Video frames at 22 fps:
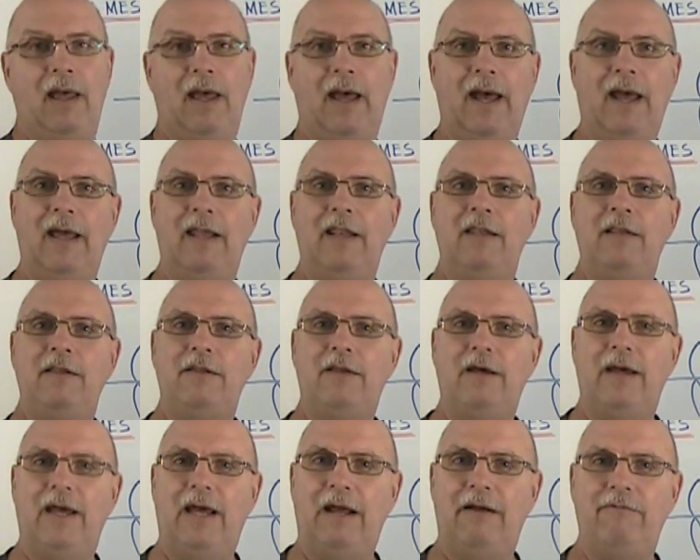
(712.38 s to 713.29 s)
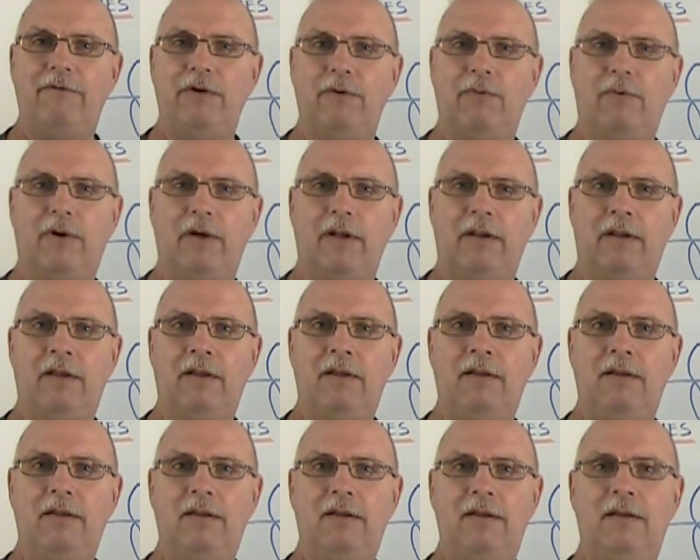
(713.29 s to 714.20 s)
And to everyone,
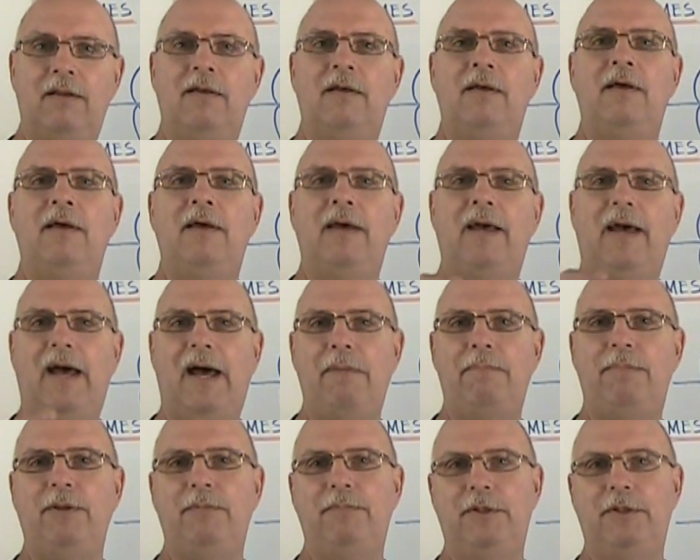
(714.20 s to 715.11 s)
happy